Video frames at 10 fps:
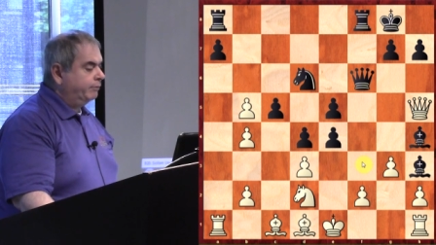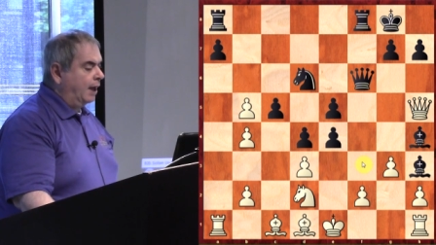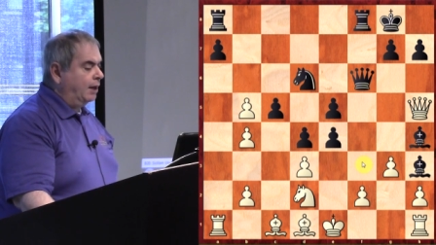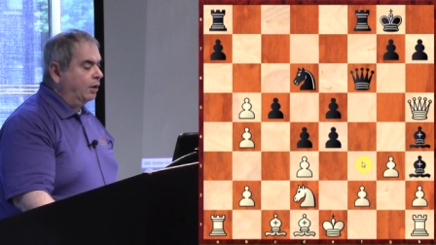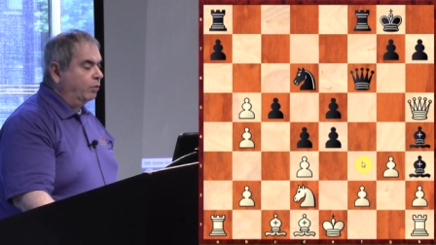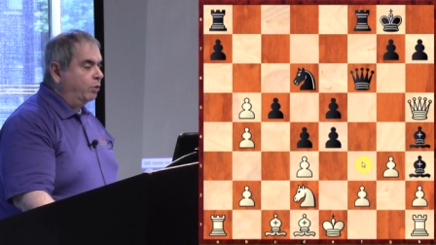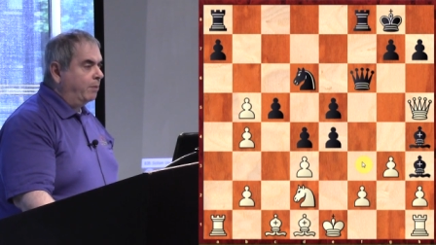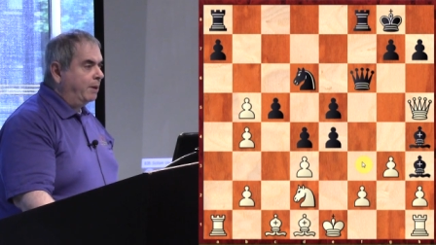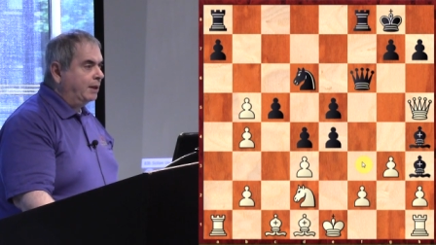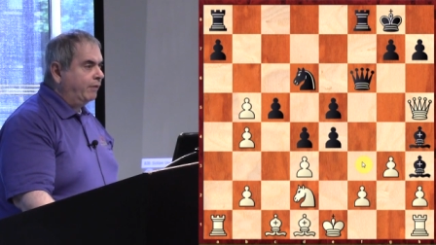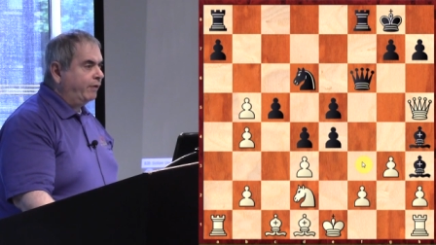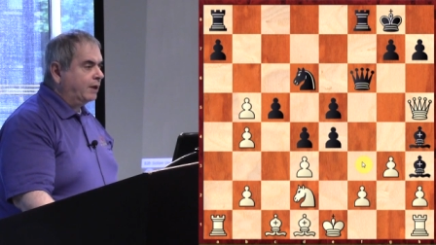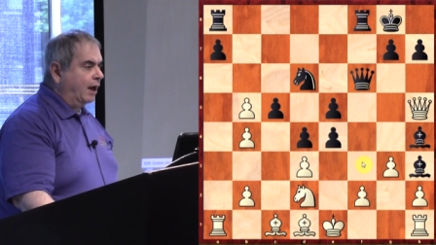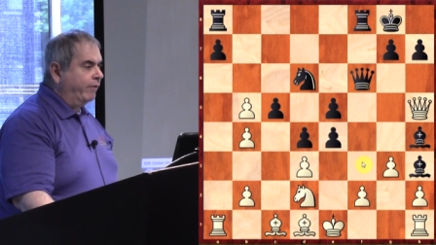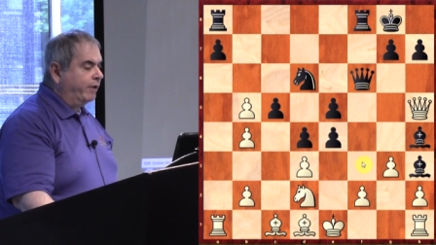I don't know, it would have been a different
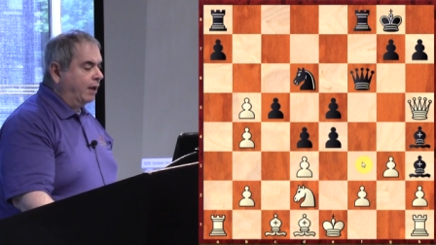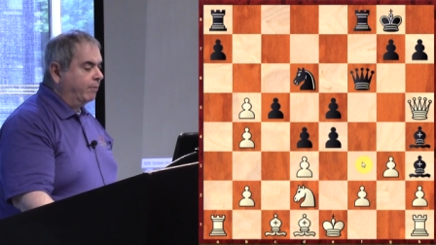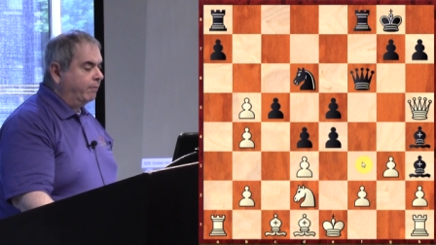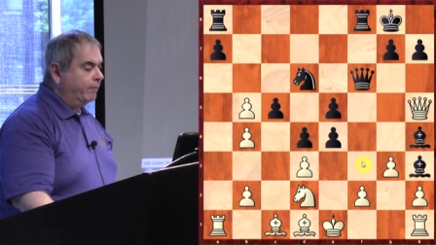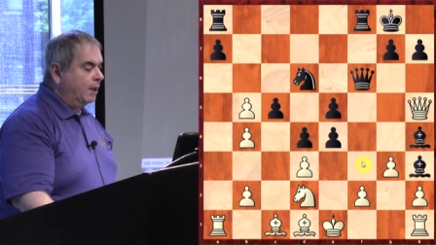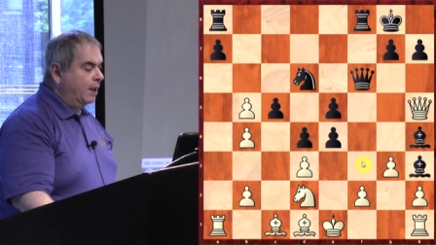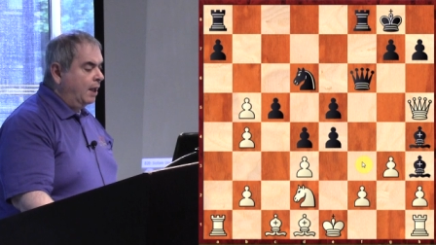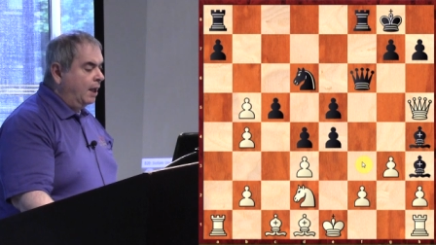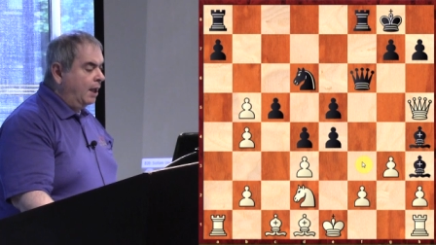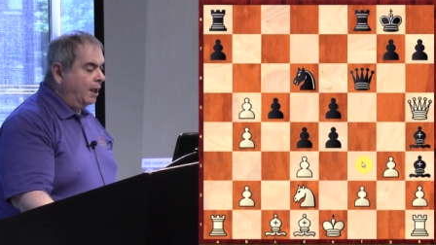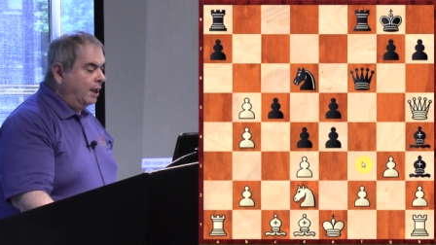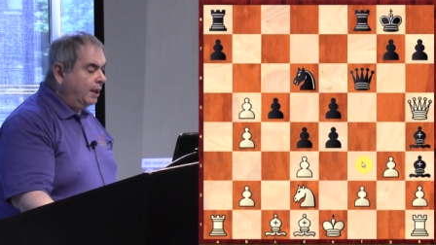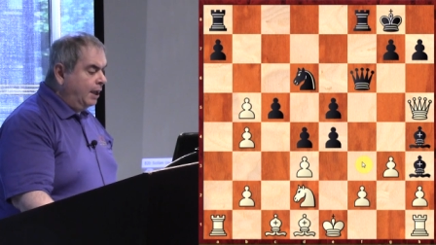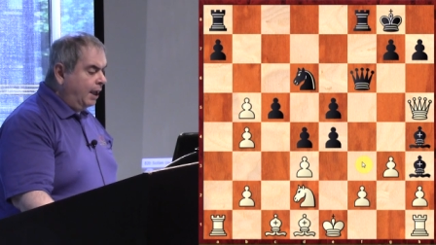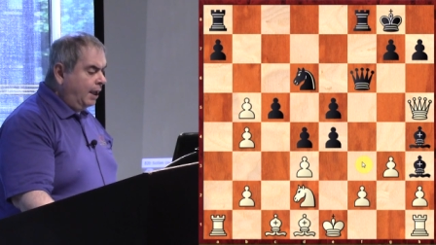kind of game.
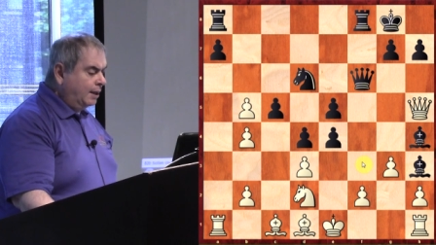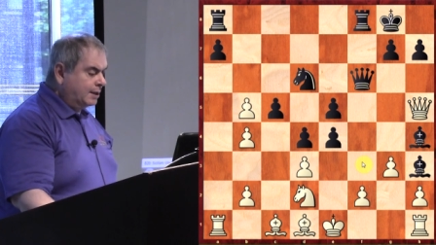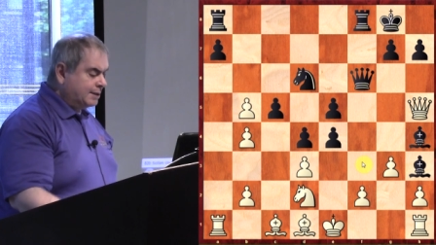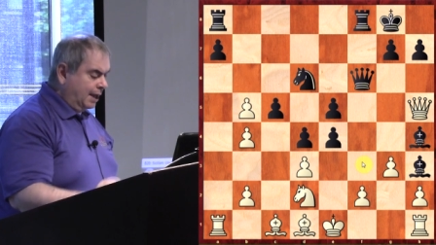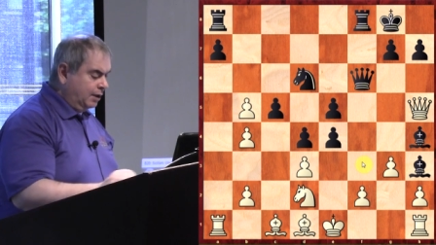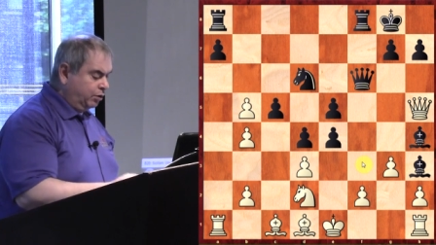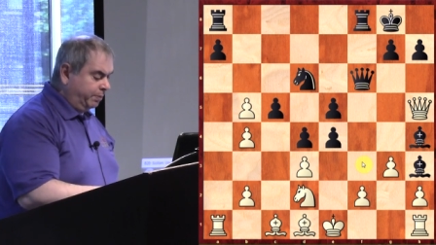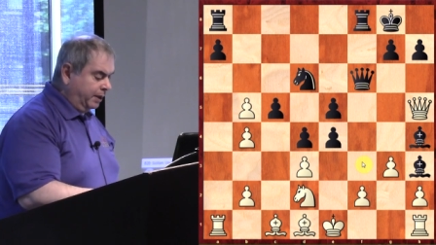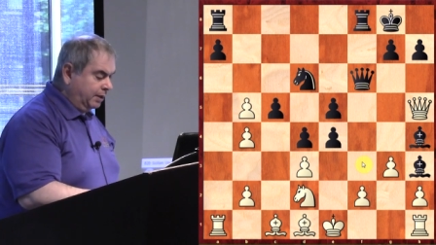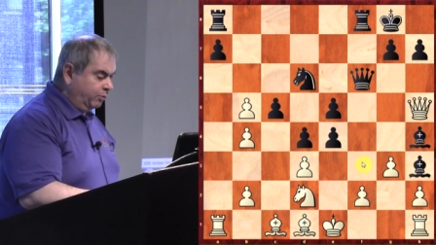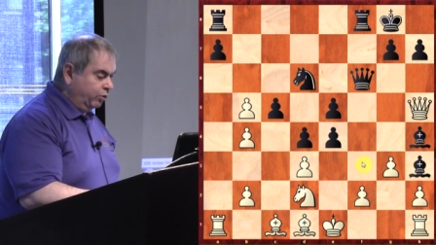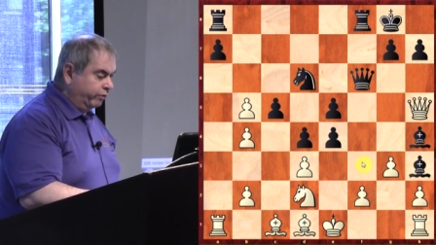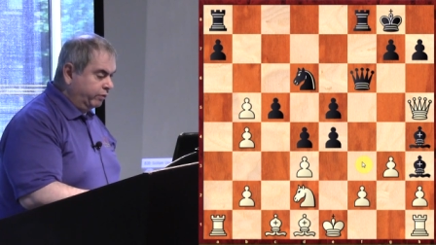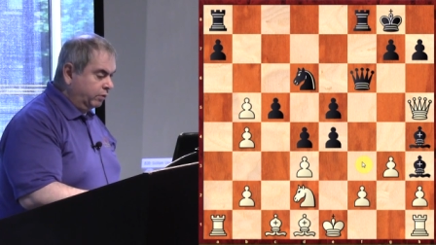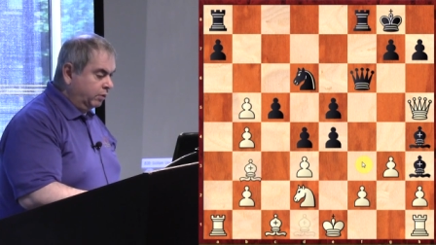He decided to play the
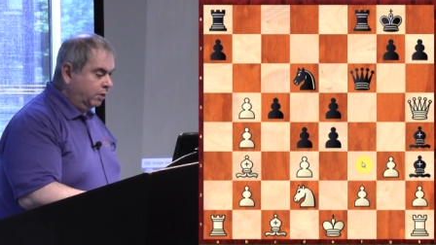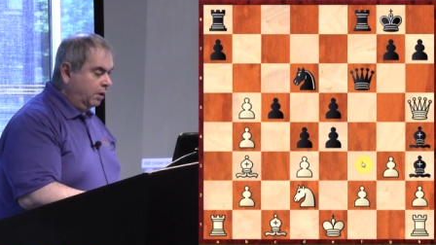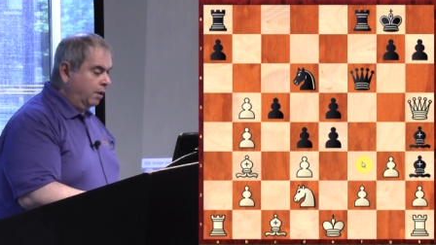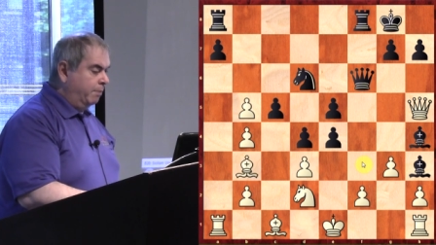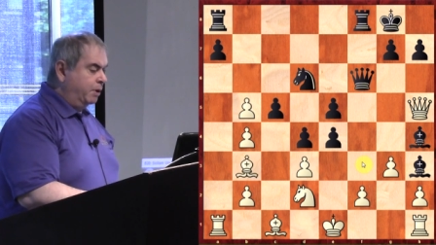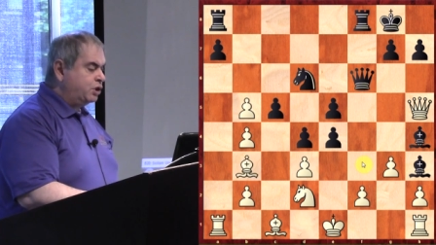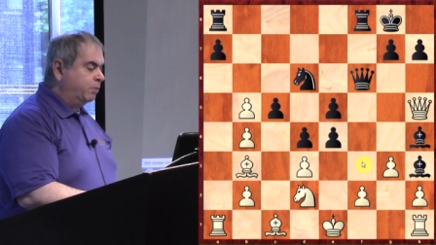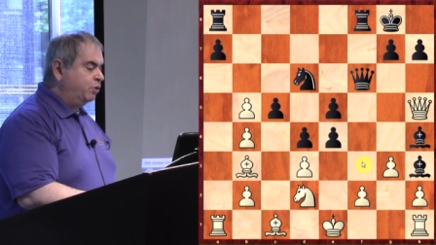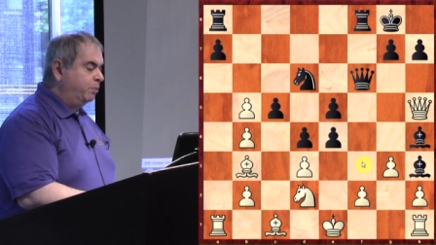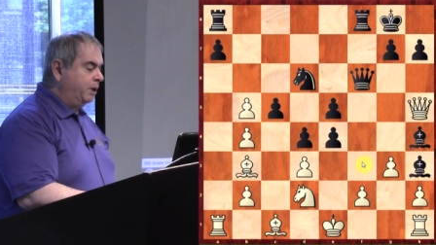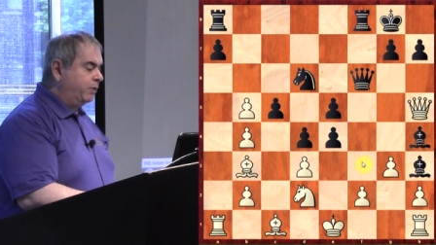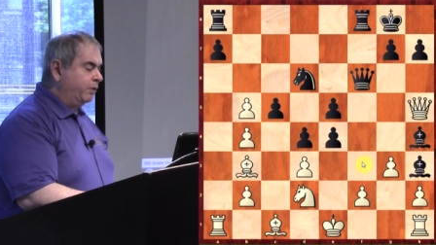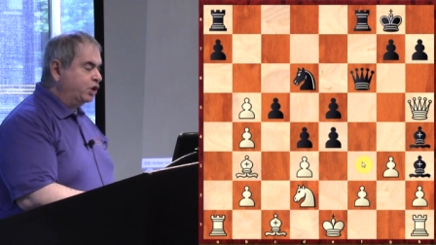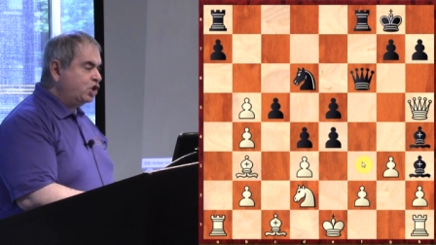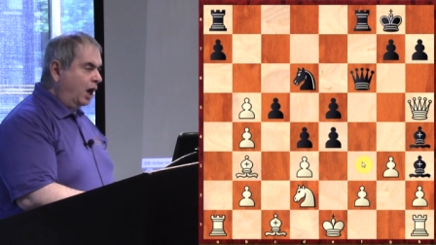move bishop to
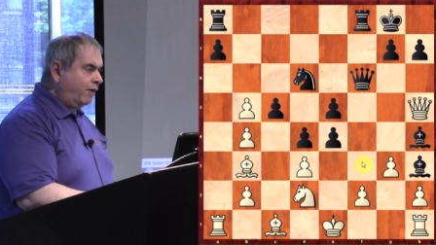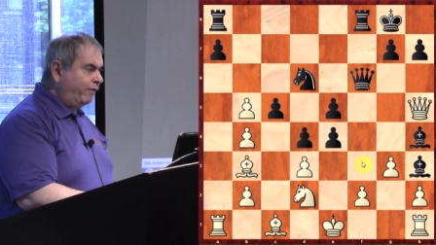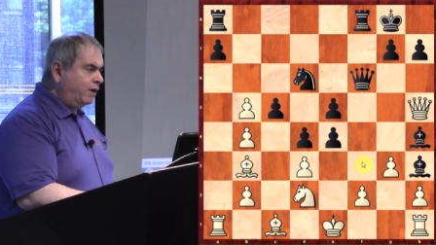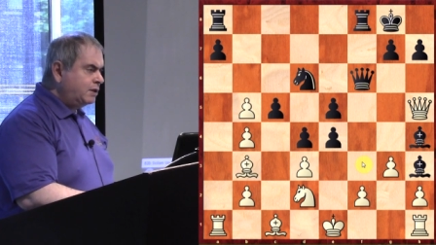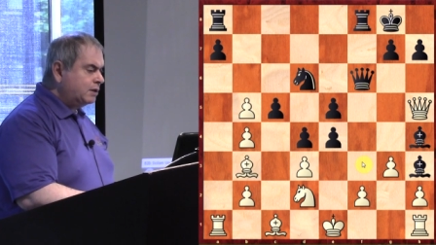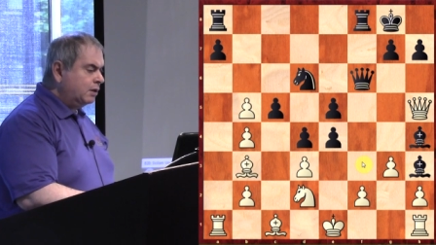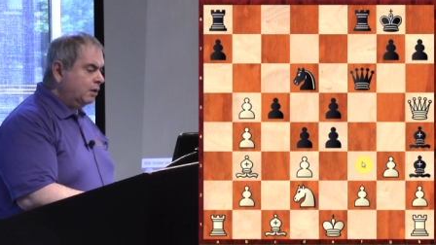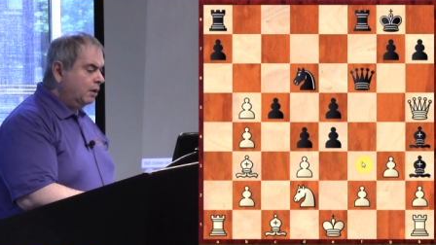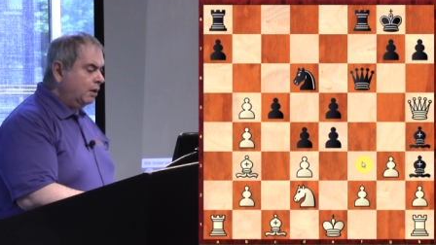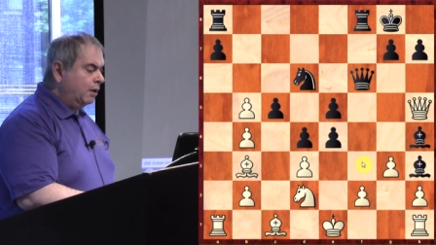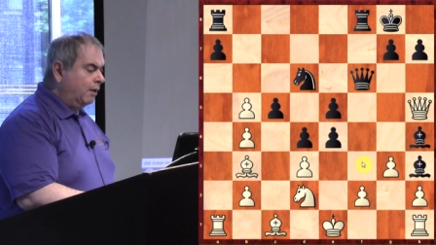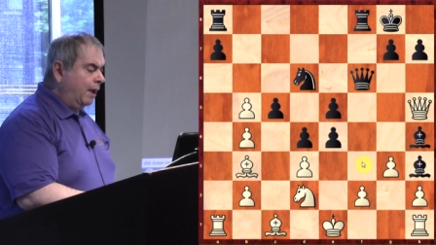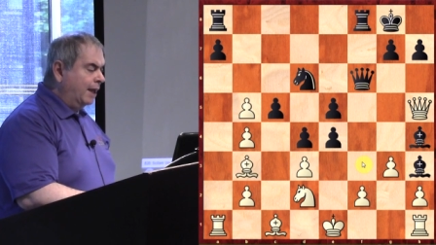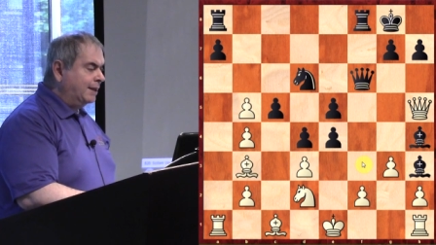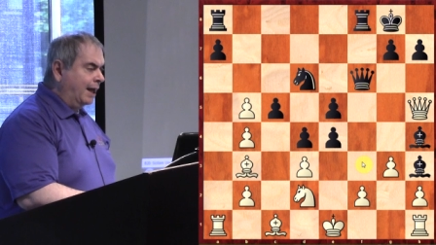b3 check first,
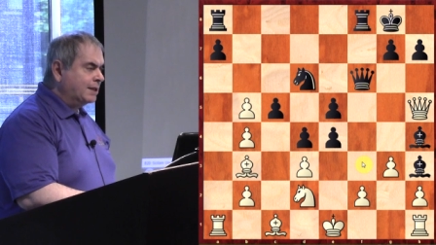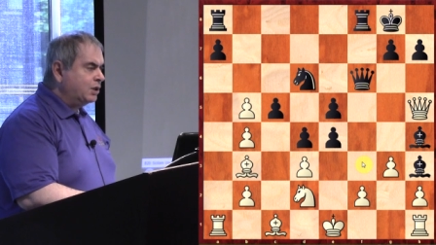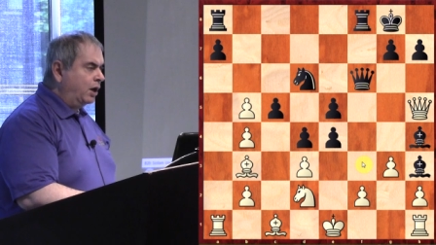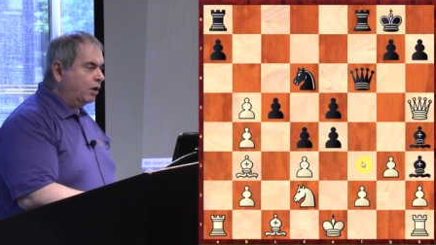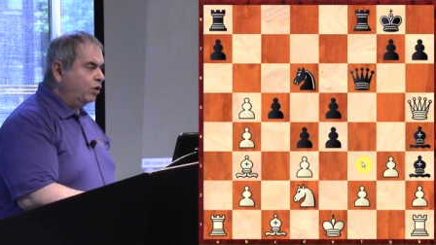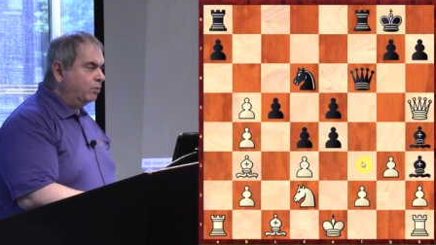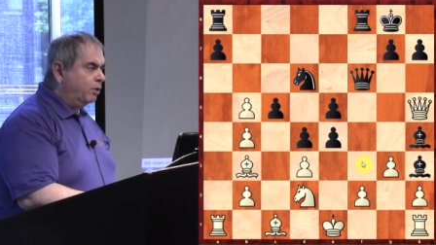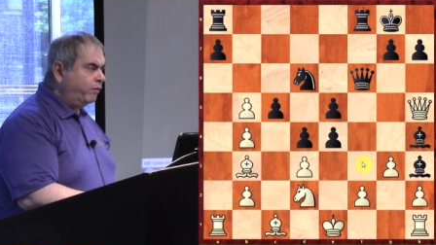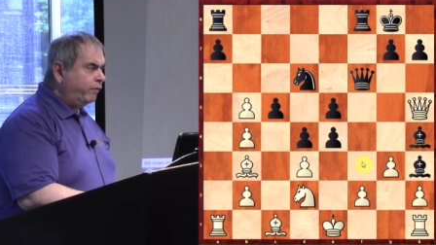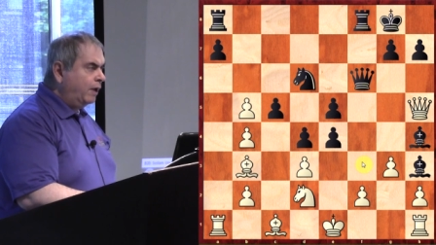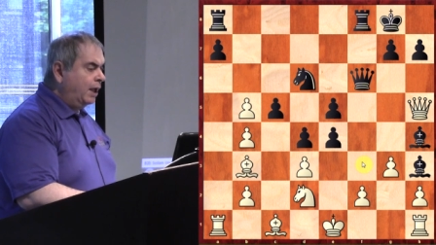and that is not a good move,